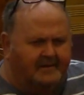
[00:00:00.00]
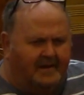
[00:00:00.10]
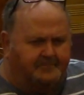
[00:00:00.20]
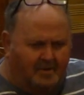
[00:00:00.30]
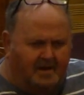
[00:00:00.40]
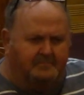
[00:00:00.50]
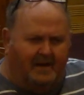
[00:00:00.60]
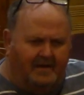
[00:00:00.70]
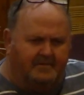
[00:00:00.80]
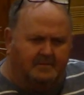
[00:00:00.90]
I'd probably
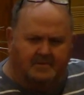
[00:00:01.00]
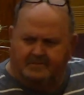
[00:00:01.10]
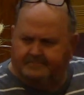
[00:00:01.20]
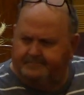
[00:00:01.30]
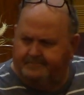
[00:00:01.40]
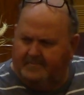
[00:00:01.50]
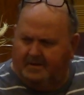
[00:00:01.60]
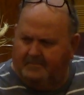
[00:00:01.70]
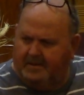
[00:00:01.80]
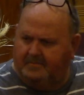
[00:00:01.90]
buy them a, a
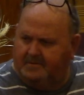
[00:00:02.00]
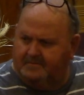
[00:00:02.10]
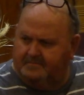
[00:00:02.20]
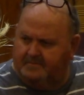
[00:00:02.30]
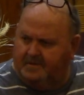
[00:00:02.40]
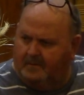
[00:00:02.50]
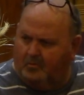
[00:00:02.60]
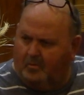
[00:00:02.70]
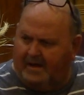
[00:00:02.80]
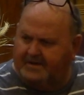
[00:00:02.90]
maybe a double
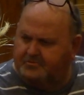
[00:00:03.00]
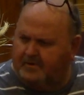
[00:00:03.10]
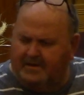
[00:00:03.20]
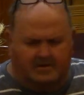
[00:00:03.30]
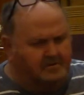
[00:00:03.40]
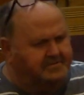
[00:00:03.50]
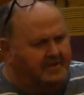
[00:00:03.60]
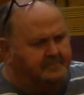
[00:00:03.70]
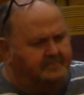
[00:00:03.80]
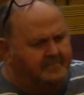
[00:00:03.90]
wide trailer or
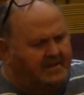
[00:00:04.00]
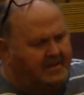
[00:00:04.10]
something.